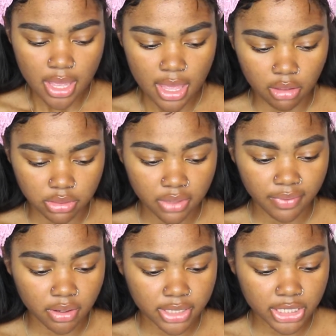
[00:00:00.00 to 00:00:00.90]
Healthy
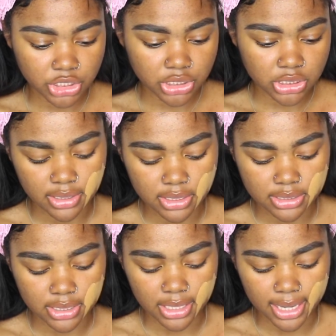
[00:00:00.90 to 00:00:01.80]
Foundation. It
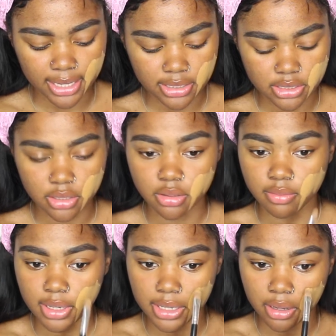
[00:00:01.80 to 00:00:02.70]
looks light
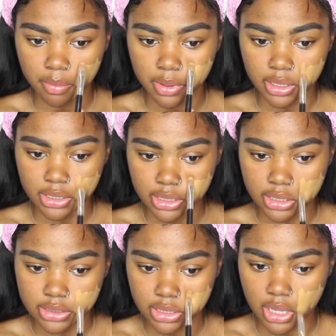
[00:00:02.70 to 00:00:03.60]
right now, but it
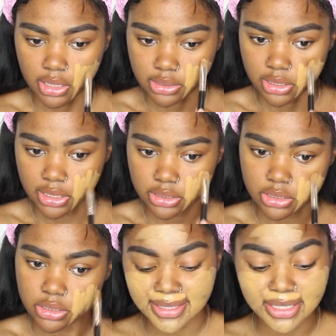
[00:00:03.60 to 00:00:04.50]
does oxidize
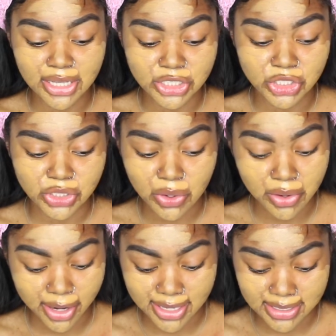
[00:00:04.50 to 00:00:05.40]
it. It looks so
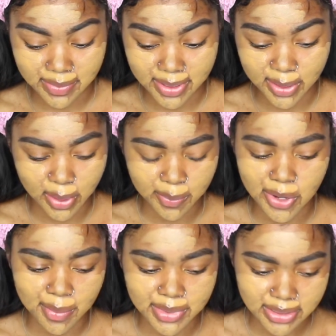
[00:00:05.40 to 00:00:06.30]
crazy, but I
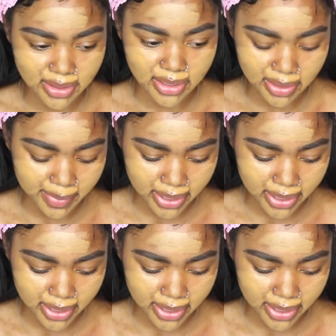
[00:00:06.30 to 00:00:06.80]
promise it's gonna look